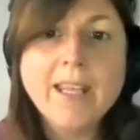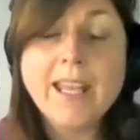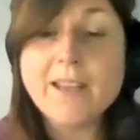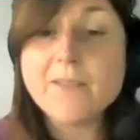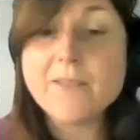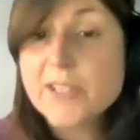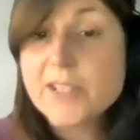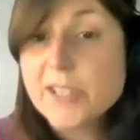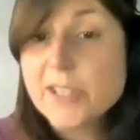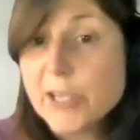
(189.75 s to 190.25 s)

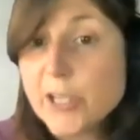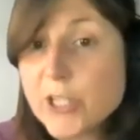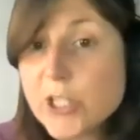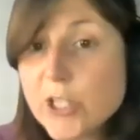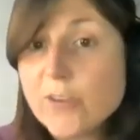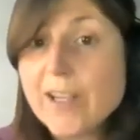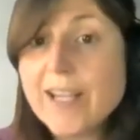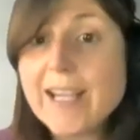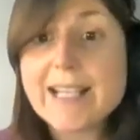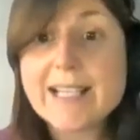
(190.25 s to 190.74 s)
If
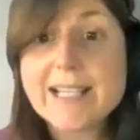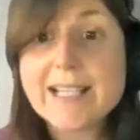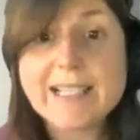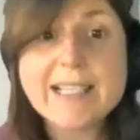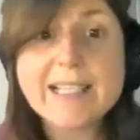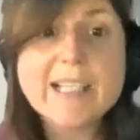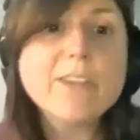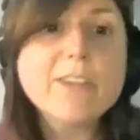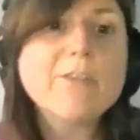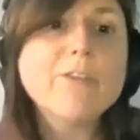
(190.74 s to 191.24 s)
surgery is
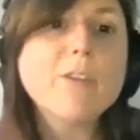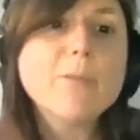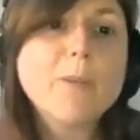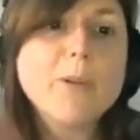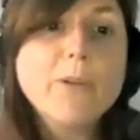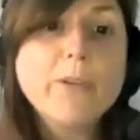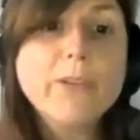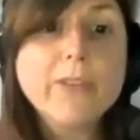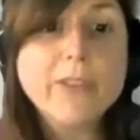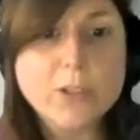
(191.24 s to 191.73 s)
cleared for
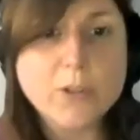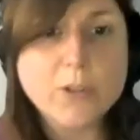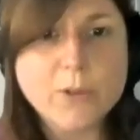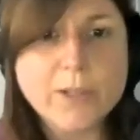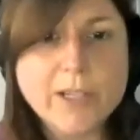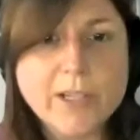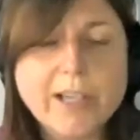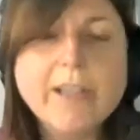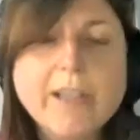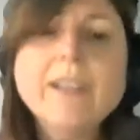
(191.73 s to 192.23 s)
both the
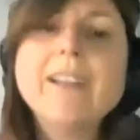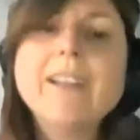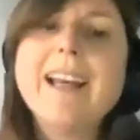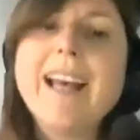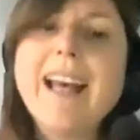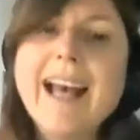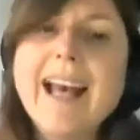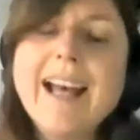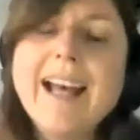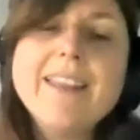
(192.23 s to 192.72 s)
donor
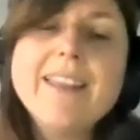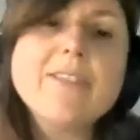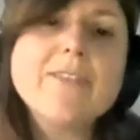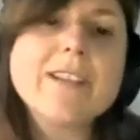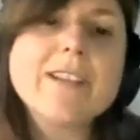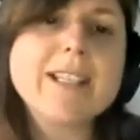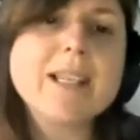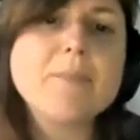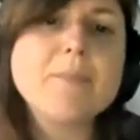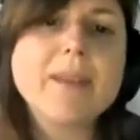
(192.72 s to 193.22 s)
and the
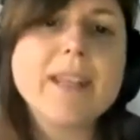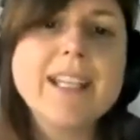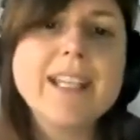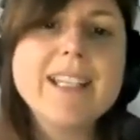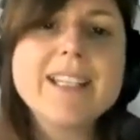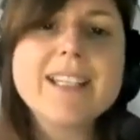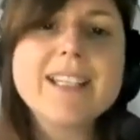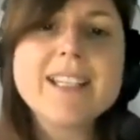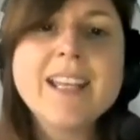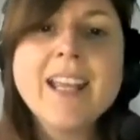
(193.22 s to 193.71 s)

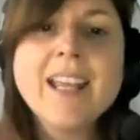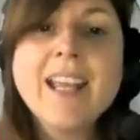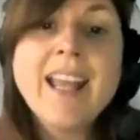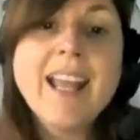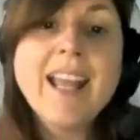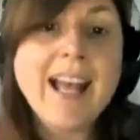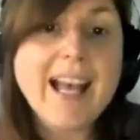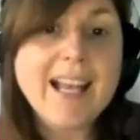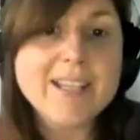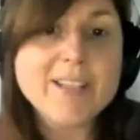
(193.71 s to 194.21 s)
recipient,
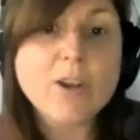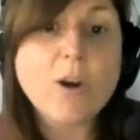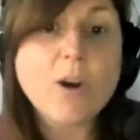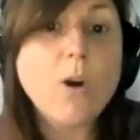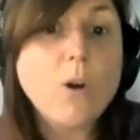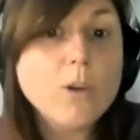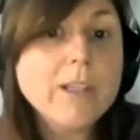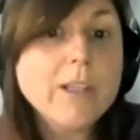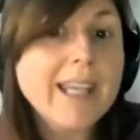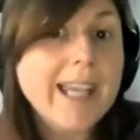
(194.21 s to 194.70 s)
and
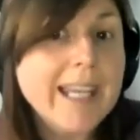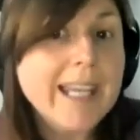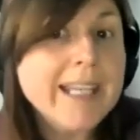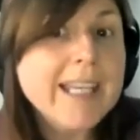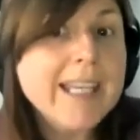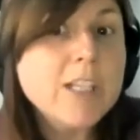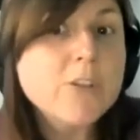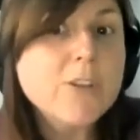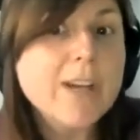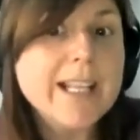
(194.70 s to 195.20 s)
all
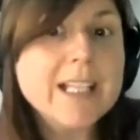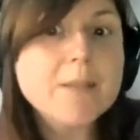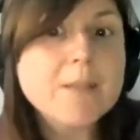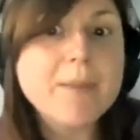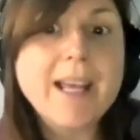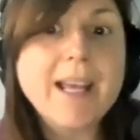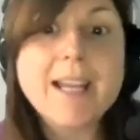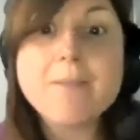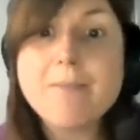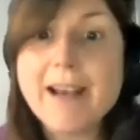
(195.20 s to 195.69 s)
kidney
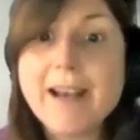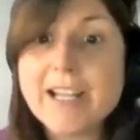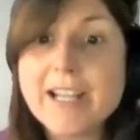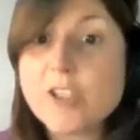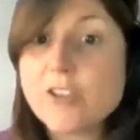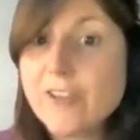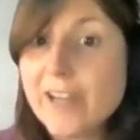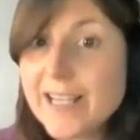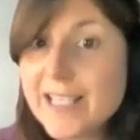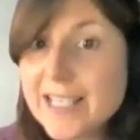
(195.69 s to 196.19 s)
transplant
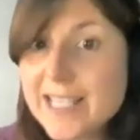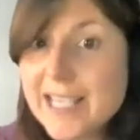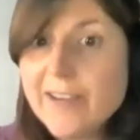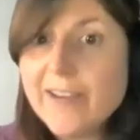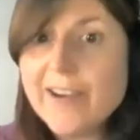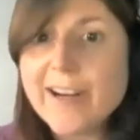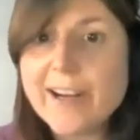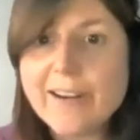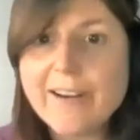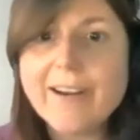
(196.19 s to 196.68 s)
match
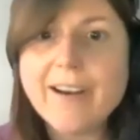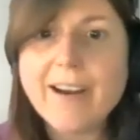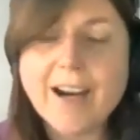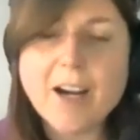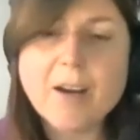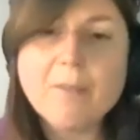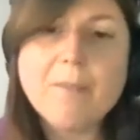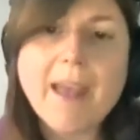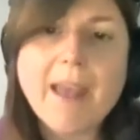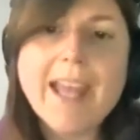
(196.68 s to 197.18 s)
criteria
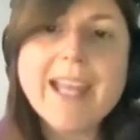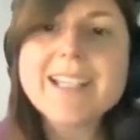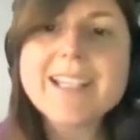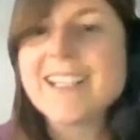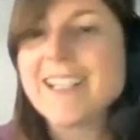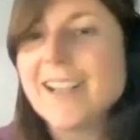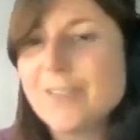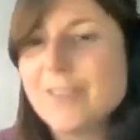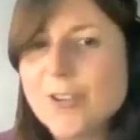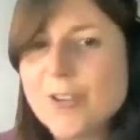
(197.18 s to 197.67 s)
are
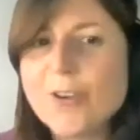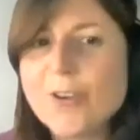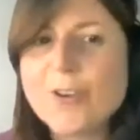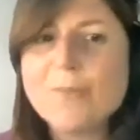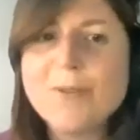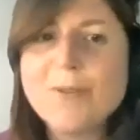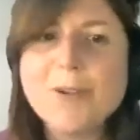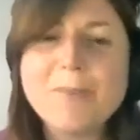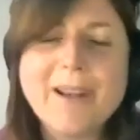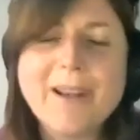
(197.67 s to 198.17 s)
met, and I'll
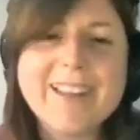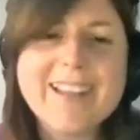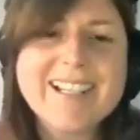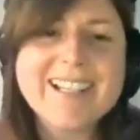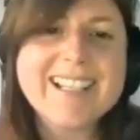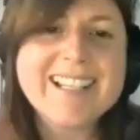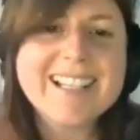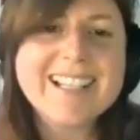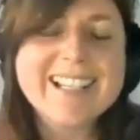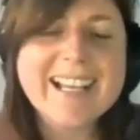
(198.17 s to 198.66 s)
talk more about
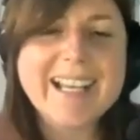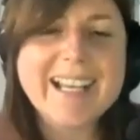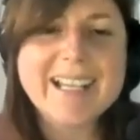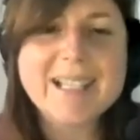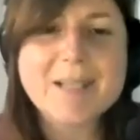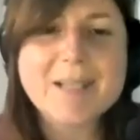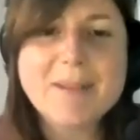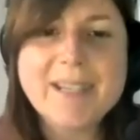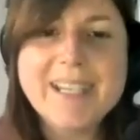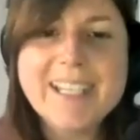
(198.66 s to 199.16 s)
this in the
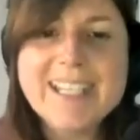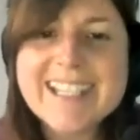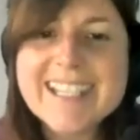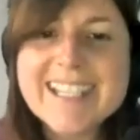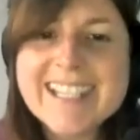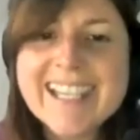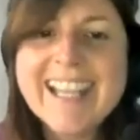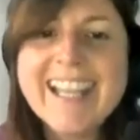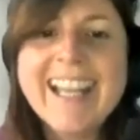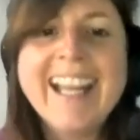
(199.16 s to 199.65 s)
second
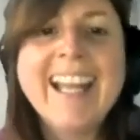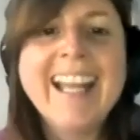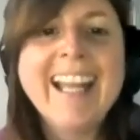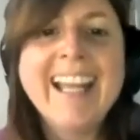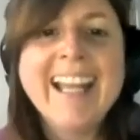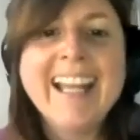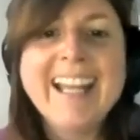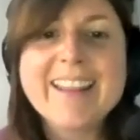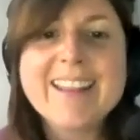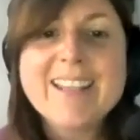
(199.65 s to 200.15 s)
speech,
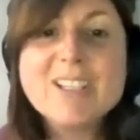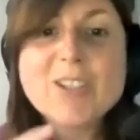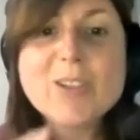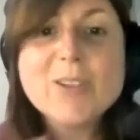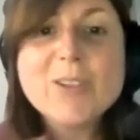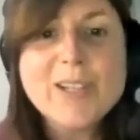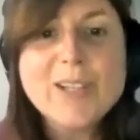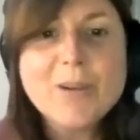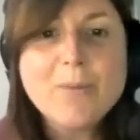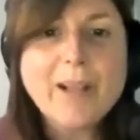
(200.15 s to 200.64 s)
the
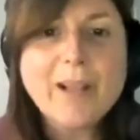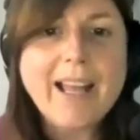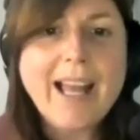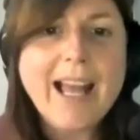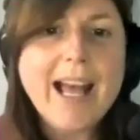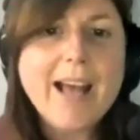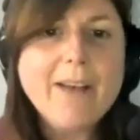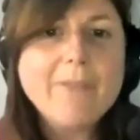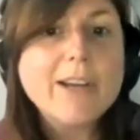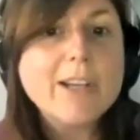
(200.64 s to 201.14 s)
donor will
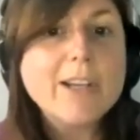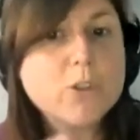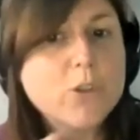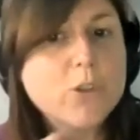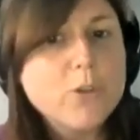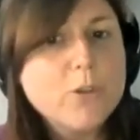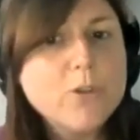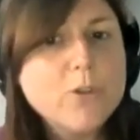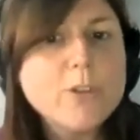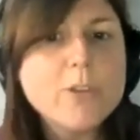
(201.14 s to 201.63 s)
have a
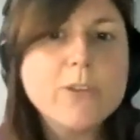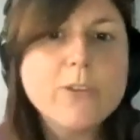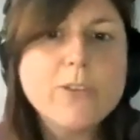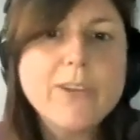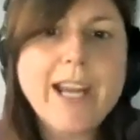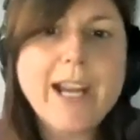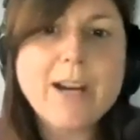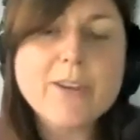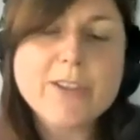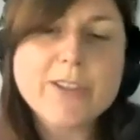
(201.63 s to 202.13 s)
2 to
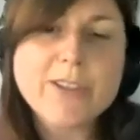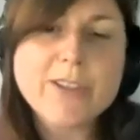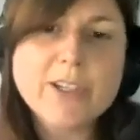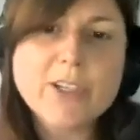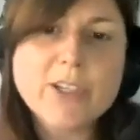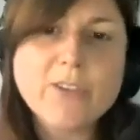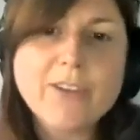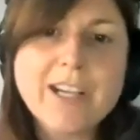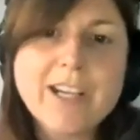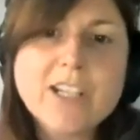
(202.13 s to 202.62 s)
3 hour
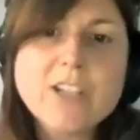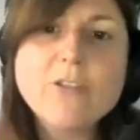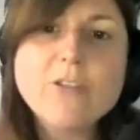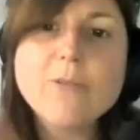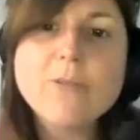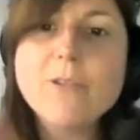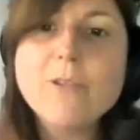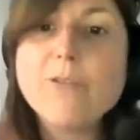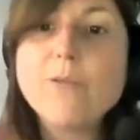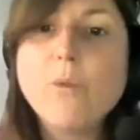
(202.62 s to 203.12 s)
surgery to
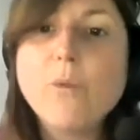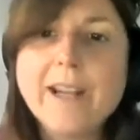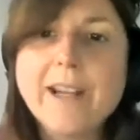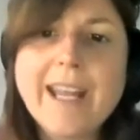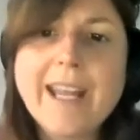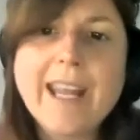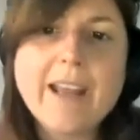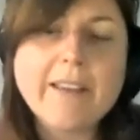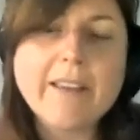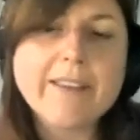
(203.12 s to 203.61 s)
remove
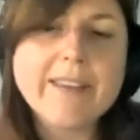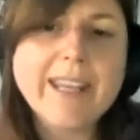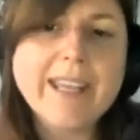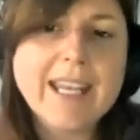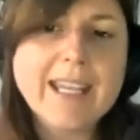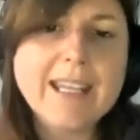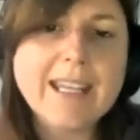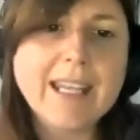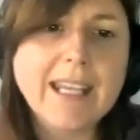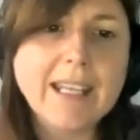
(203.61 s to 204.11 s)
one healthy
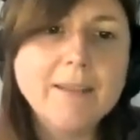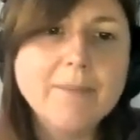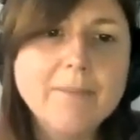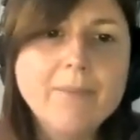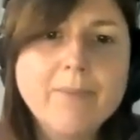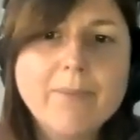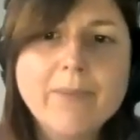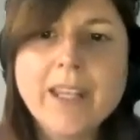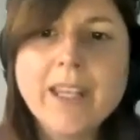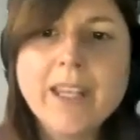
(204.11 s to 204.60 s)
kidney.
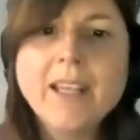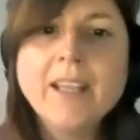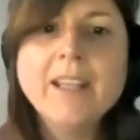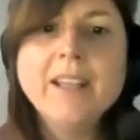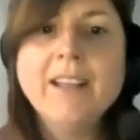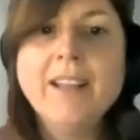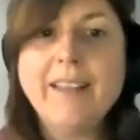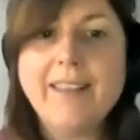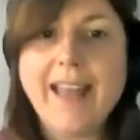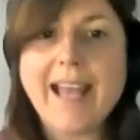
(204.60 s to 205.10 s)

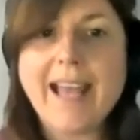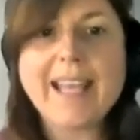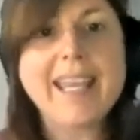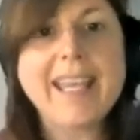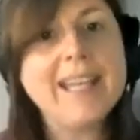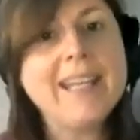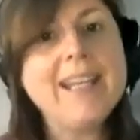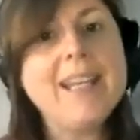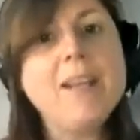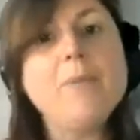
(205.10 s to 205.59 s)
That
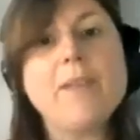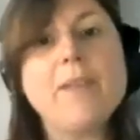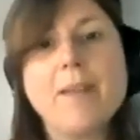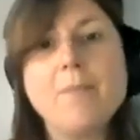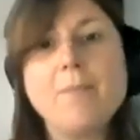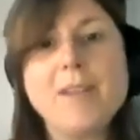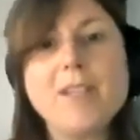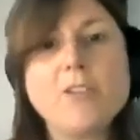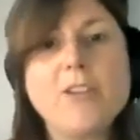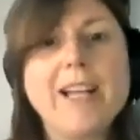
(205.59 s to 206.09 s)
kidney will
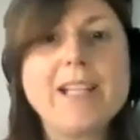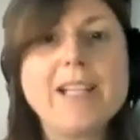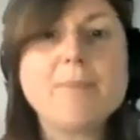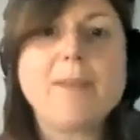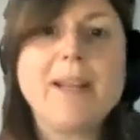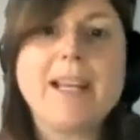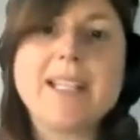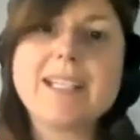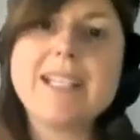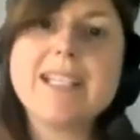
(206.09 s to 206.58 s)
then be
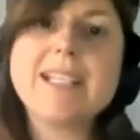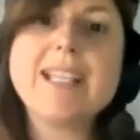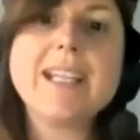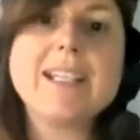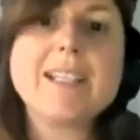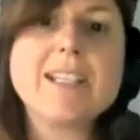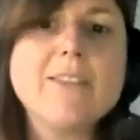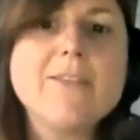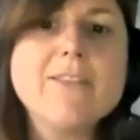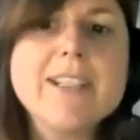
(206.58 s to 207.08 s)
transplanted
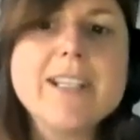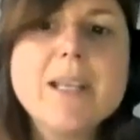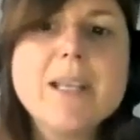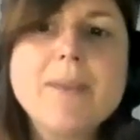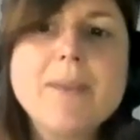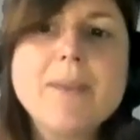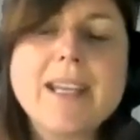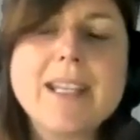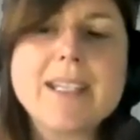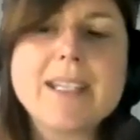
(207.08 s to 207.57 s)
into the
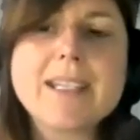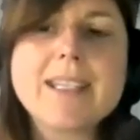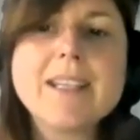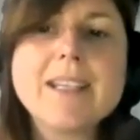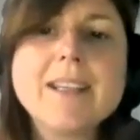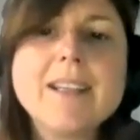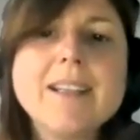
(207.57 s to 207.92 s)
recipient.